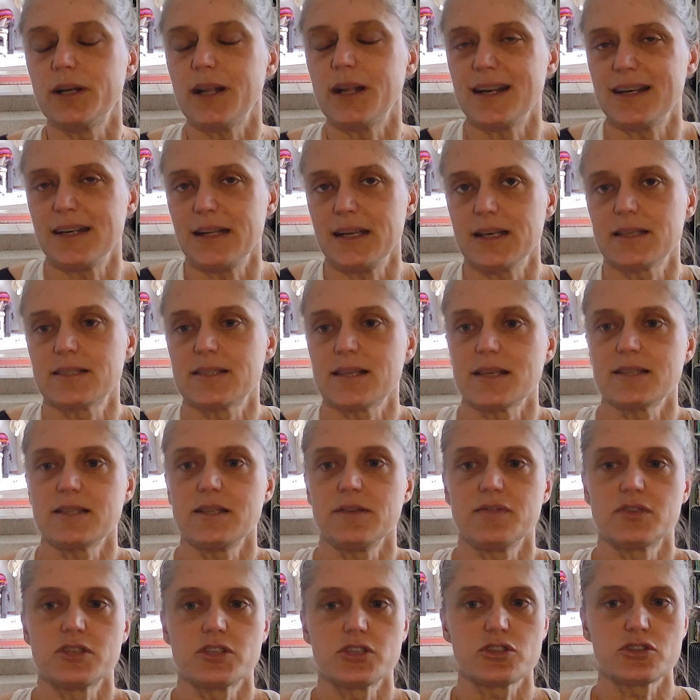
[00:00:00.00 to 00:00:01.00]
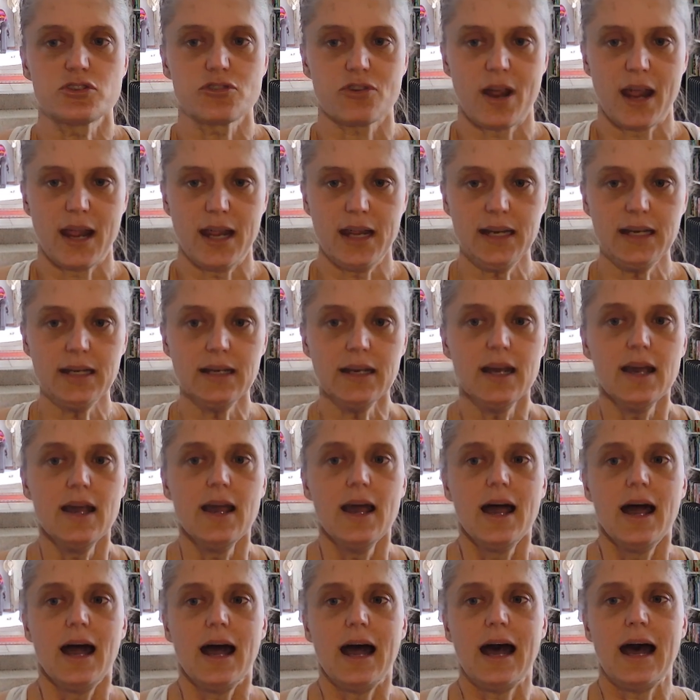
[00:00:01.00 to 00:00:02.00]
put it under excessive strain,
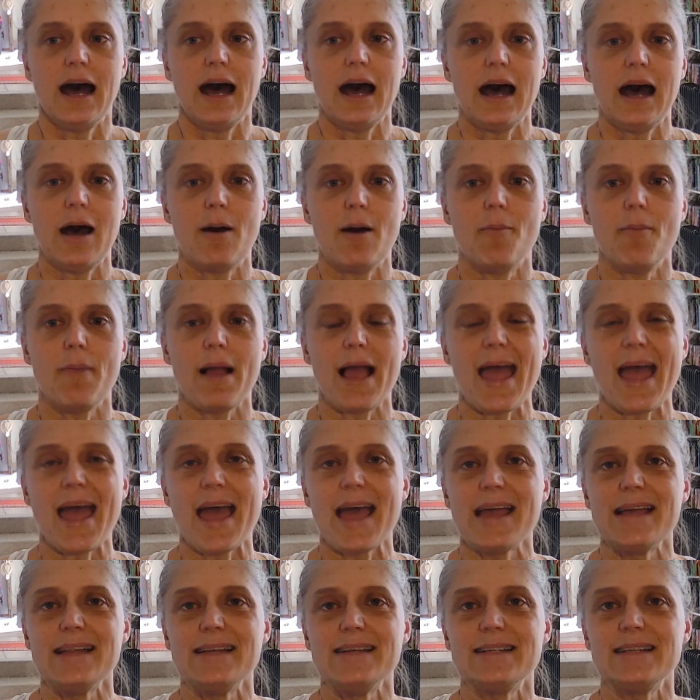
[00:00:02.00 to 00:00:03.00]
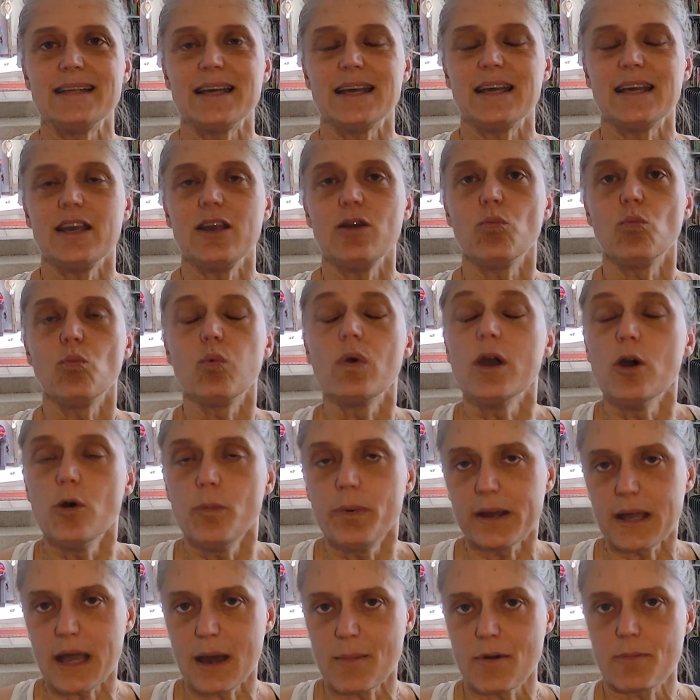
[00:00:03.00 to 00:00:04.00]
and it will
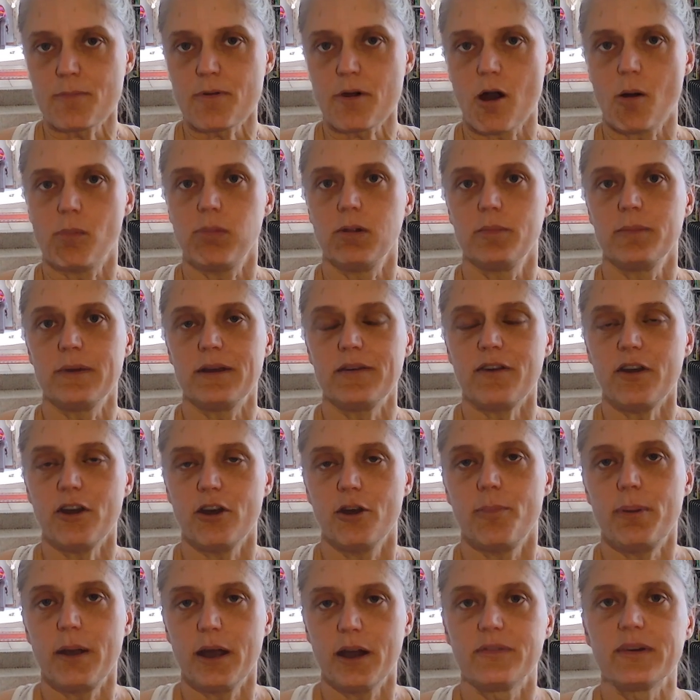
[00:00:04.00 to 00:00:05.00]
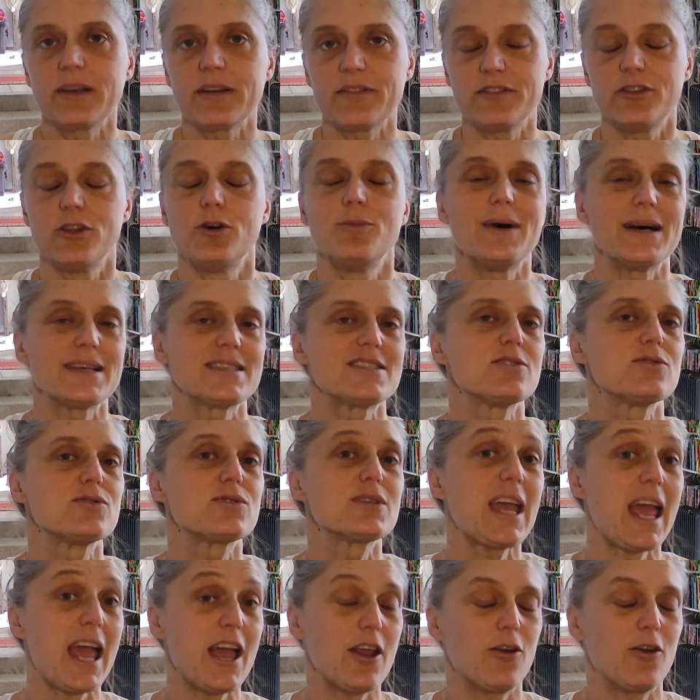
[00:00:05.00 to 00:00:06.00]
become a problem if her pelvic floor
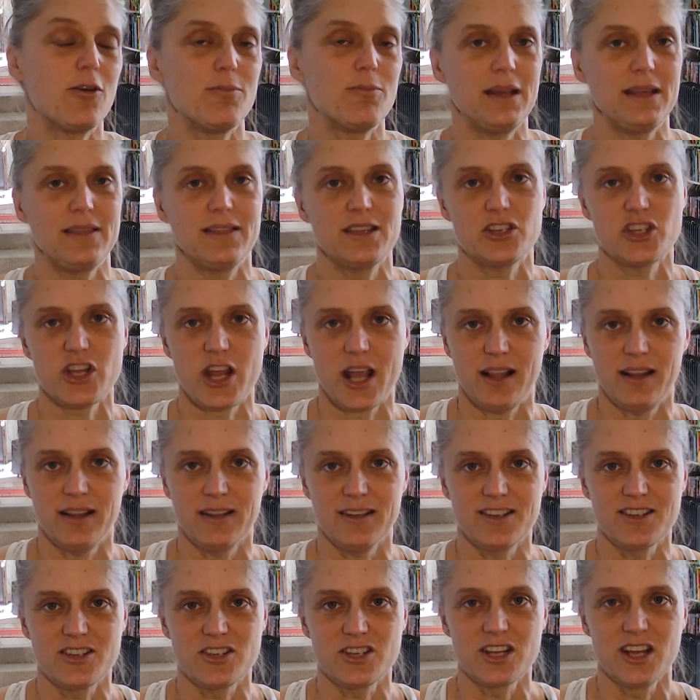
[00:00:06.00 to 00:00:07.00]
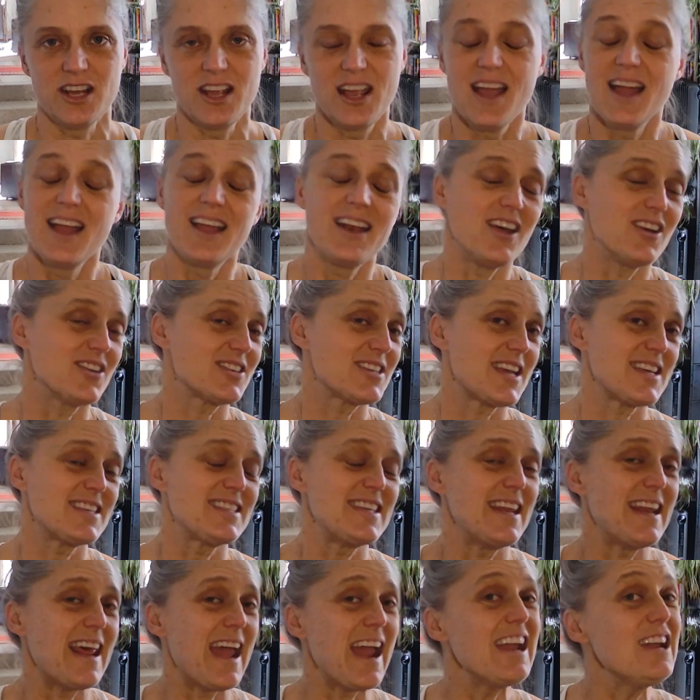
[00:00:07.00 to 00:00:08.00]
muscles cannot meet the challenge. Now, as I
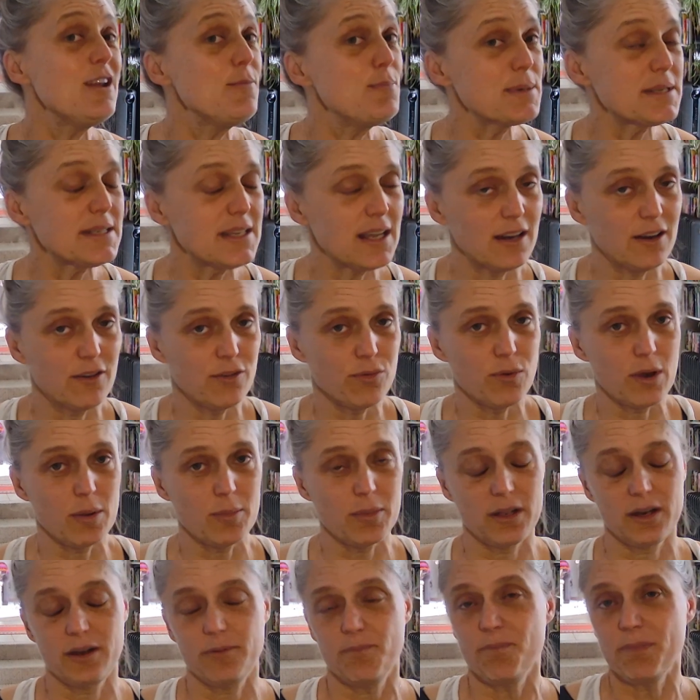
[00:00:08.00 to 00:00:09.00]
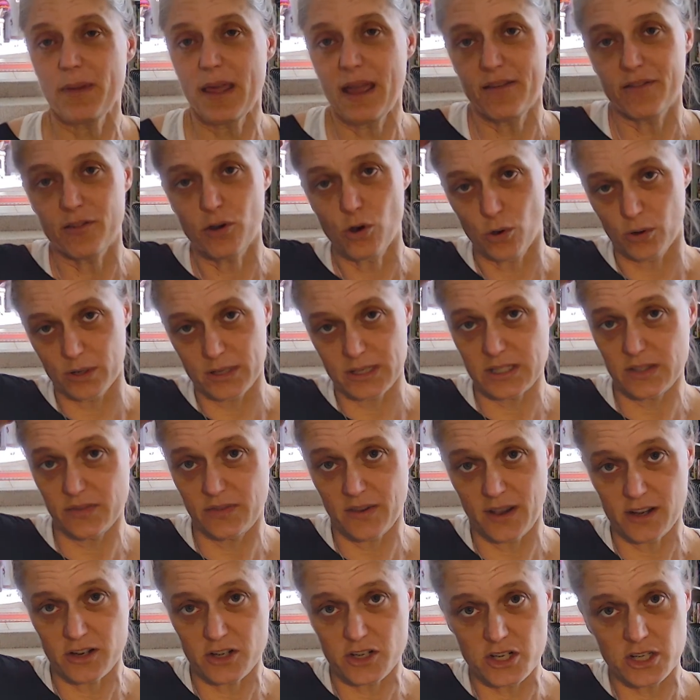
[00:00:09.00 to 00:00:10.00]
said, 80% of women have core
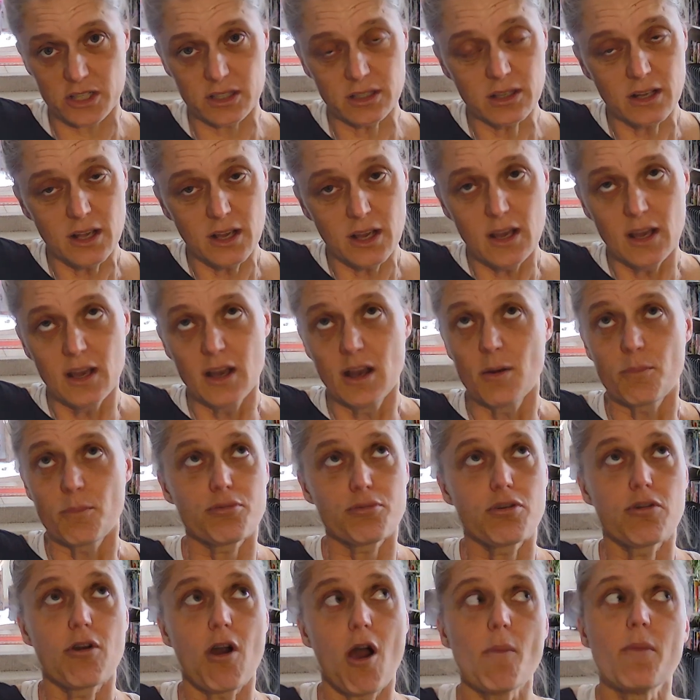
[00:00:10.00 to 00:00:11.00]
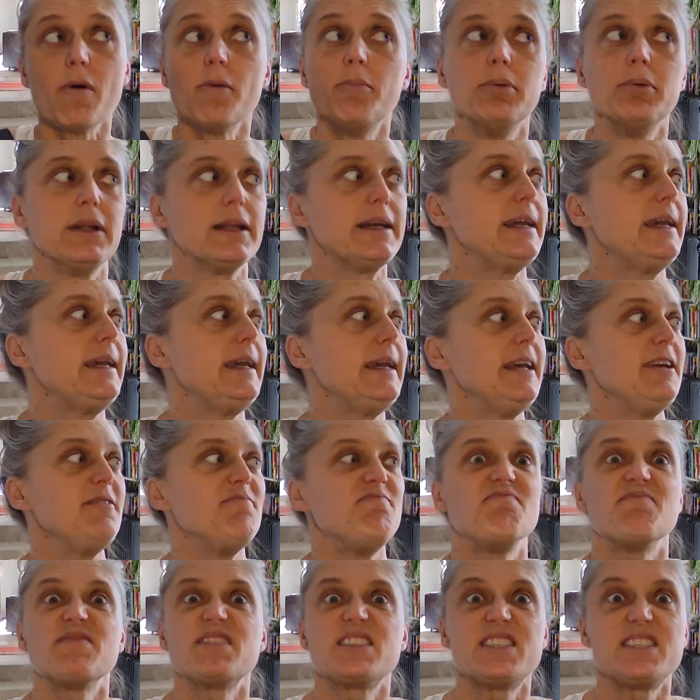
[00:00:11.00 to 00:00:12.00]
dysfunction.
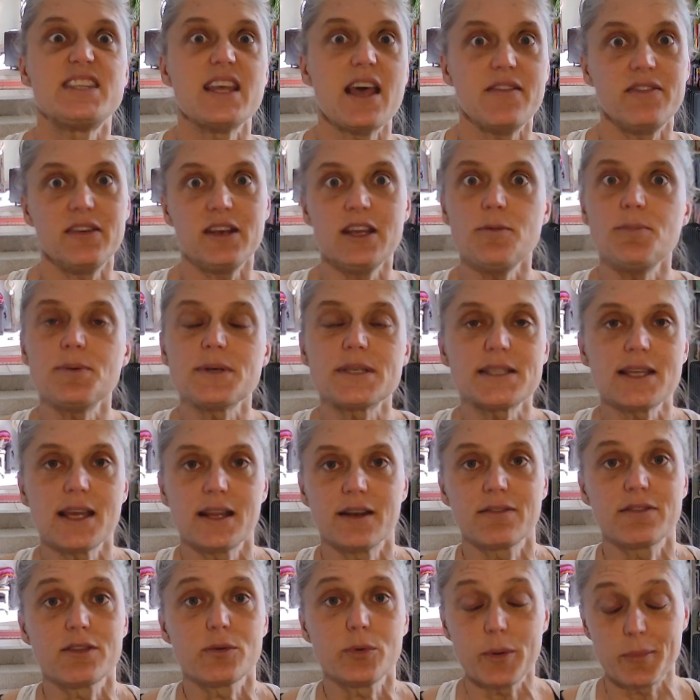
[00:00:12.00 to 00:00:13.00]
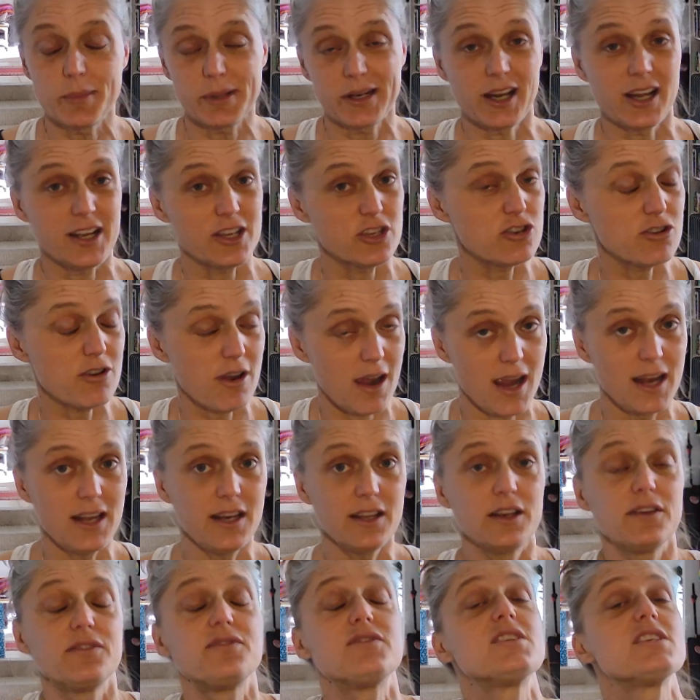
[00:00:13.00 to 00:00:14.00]
Probably 70% of the women I train
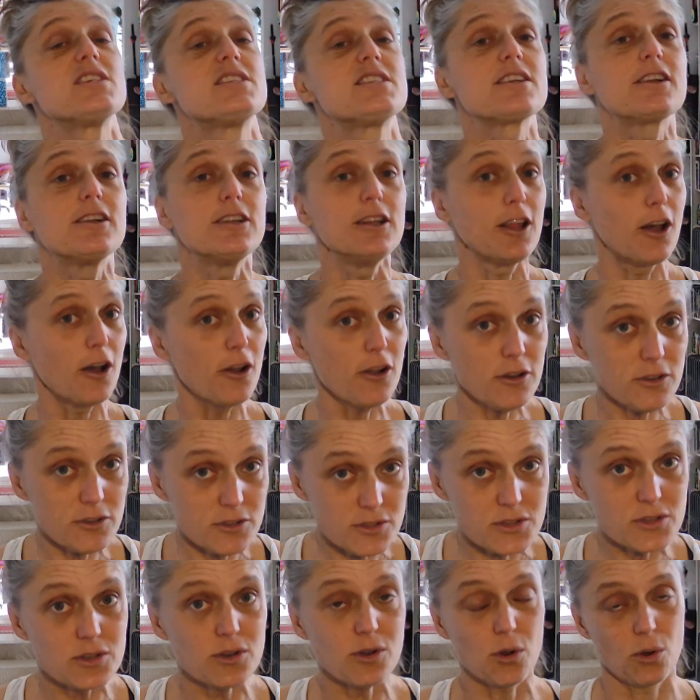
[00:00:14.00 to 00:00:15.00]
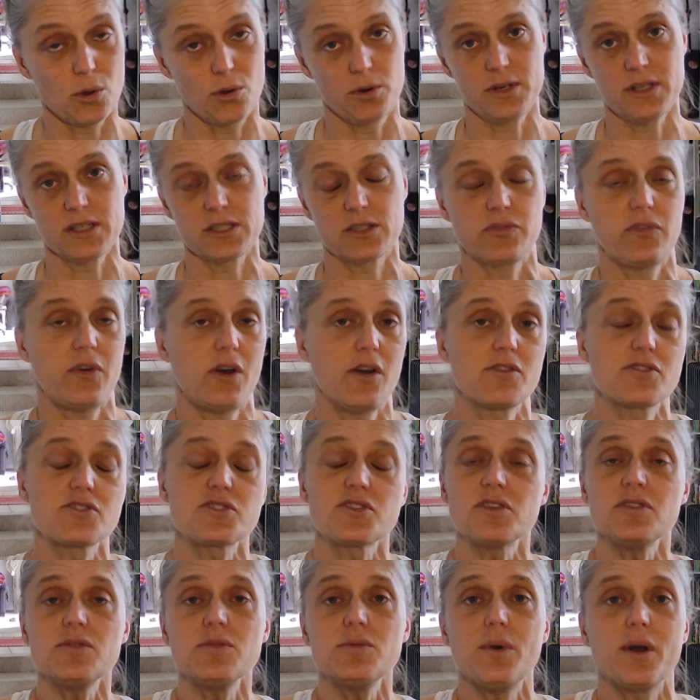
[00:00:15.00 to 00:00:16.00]
have disclosed core
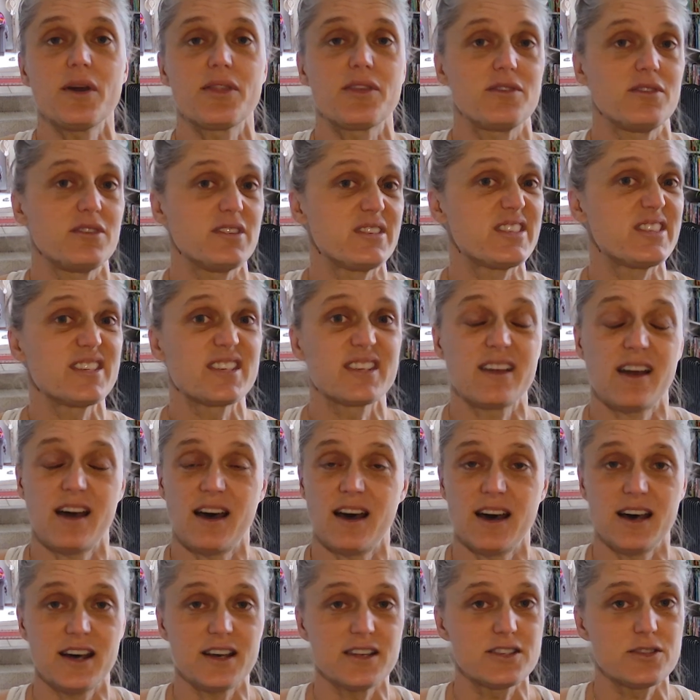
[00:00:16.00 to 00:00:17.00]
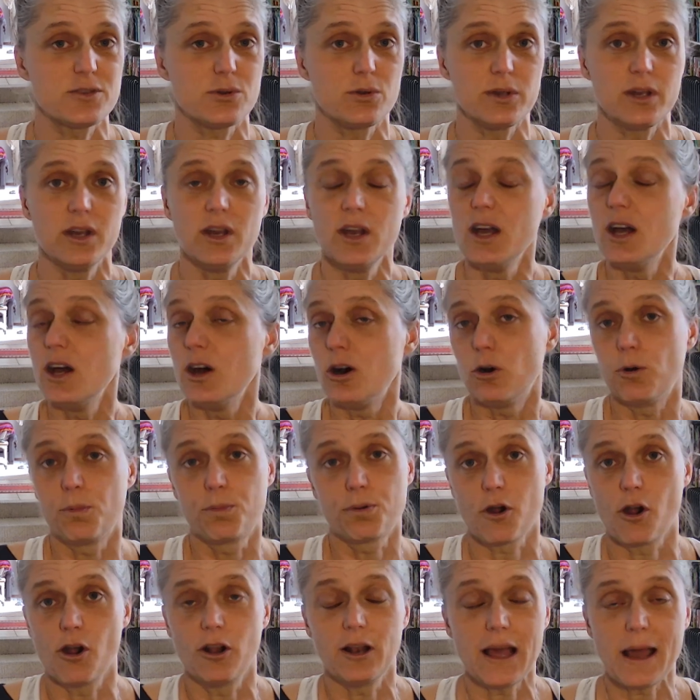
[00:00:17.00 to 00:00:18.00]
dysfunction, whether it's scars or
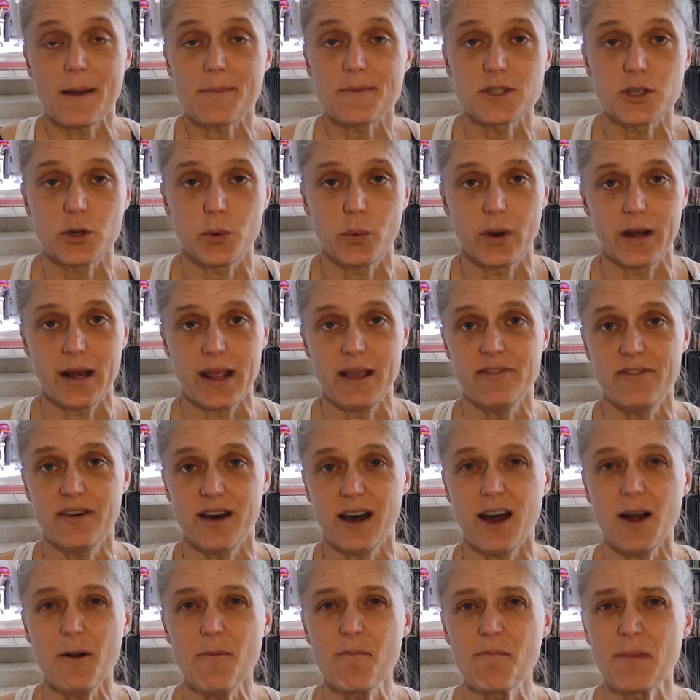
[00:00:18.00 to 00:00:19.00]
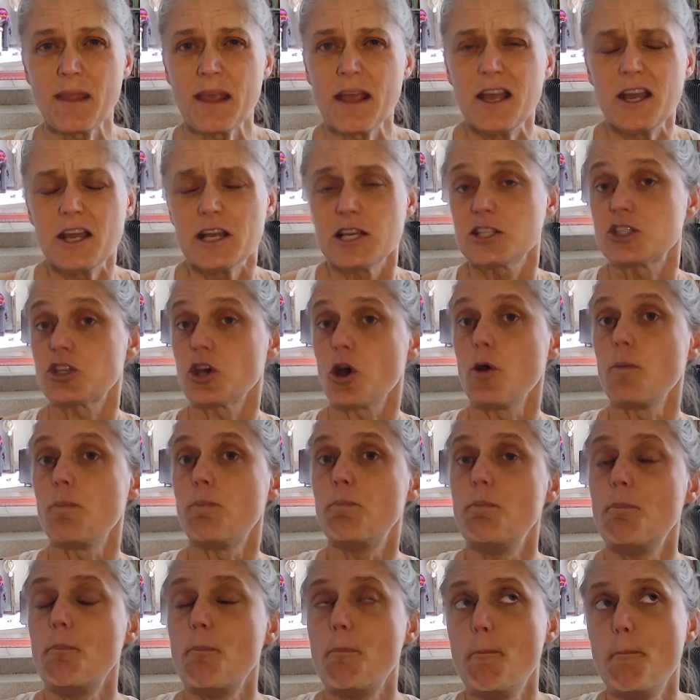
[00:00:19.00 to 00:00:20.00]
prolapse or whatever. So
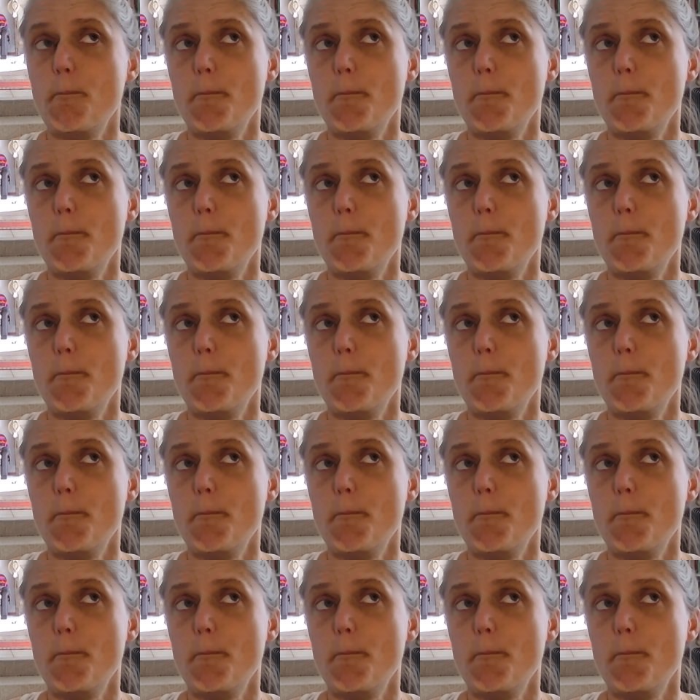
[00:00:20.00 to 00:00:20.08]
